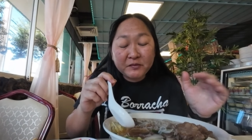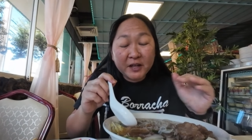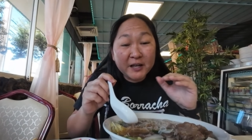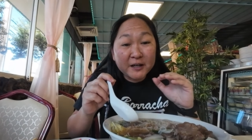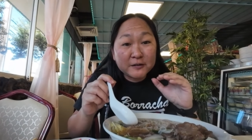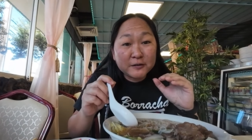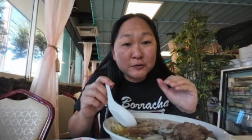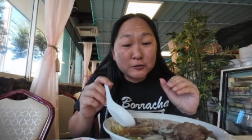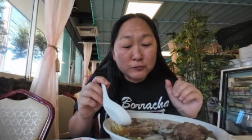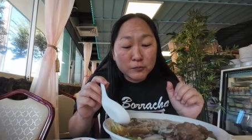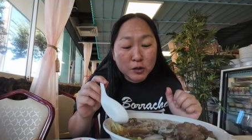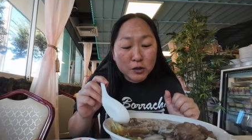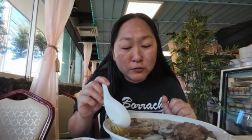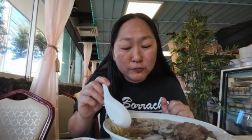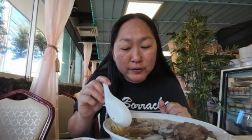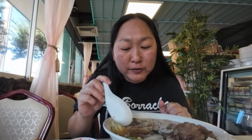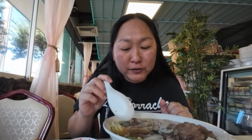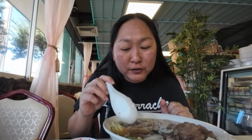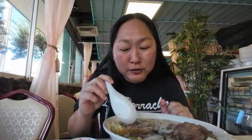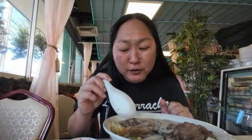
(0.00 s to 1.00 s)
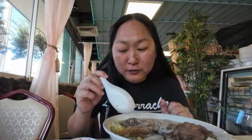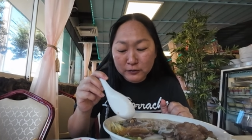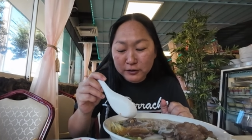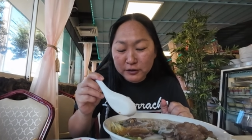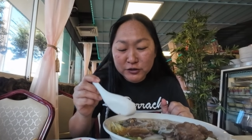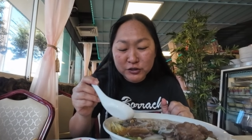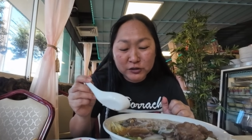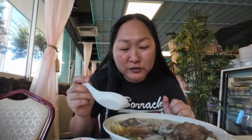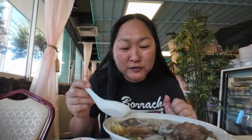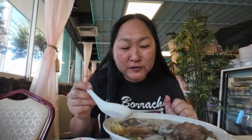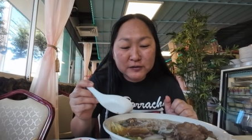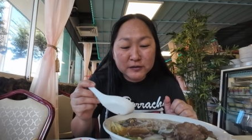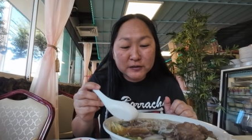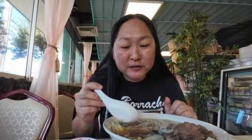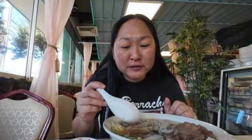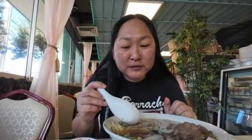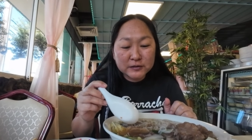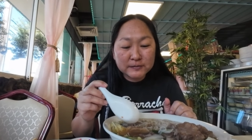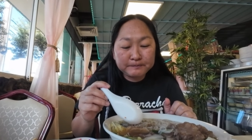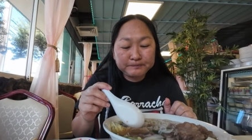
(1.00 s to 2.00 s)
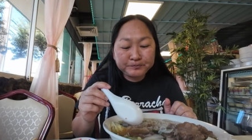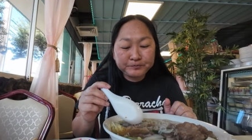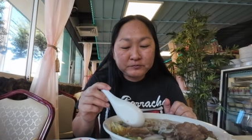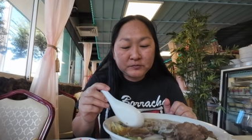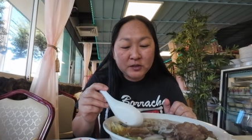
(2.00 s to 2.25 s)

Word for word: can't go wrong with the garlic chili sauce.